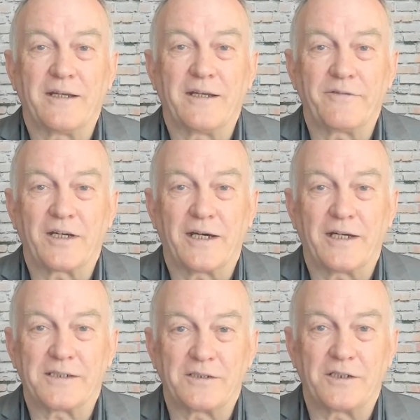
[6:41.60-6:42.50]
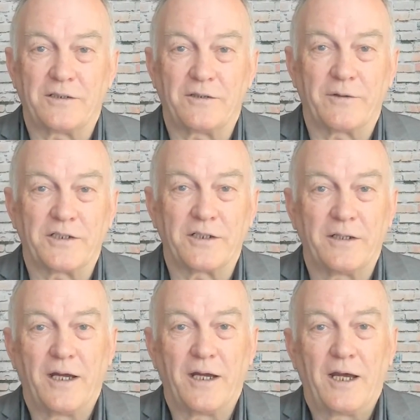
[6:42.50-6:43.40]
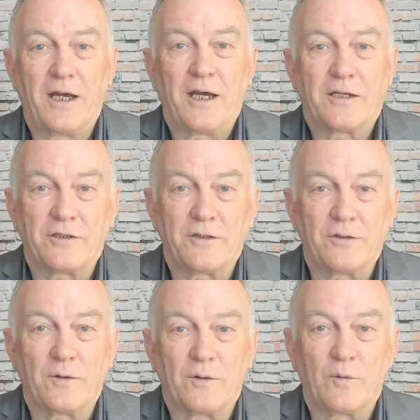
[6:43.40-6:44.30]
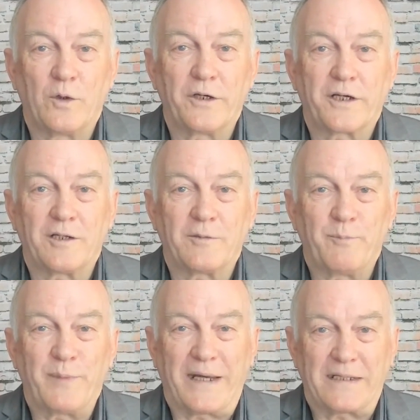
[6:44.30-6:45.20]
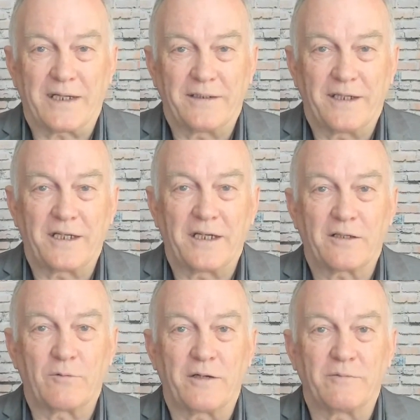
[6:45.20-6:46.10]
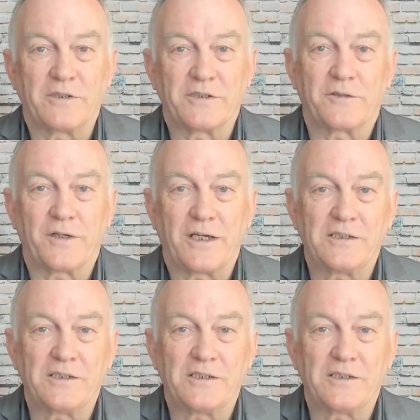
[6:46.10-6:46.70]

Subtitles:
navigates that situation to work it better and get the right results